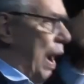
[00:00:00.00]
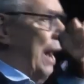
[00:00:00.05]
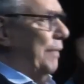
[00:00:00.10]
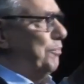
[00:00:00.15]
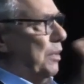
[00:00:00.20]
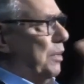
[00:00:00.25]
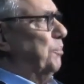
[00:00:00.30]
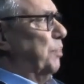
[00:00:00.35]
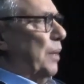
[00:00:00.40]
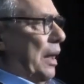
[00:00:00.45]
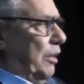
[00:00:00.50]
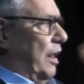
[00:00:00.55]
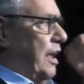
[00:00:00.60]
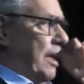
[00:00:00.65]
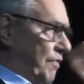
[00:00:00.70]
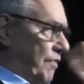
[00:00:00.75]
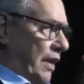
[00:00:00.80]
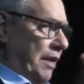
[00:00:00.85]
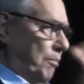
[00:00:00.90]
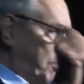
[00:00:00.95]
I
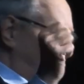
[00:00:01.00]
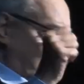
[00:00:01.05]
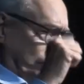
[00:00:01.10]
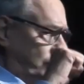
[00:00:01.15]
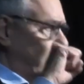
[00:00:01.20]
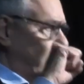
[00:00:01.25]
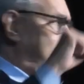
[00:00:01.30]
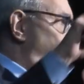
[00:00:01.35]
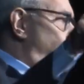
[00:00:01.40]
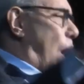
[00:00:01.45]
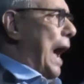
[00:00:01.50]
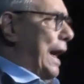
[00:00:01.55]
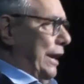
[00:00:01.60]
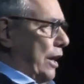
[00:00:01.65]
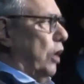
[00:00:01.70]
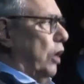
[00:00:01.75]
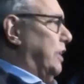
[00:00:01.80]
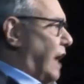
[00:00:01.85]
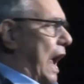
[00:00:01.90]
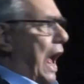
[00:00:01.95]
believe in abortion. No, I
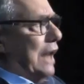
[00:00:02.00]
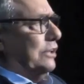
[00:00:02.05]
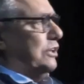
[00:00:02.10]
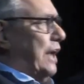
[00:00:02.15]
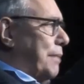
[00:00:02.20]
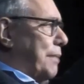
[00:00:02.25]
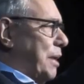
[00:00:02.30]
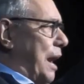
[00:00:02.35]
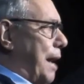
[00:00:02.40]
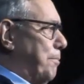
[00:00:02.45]
don't, God damn it,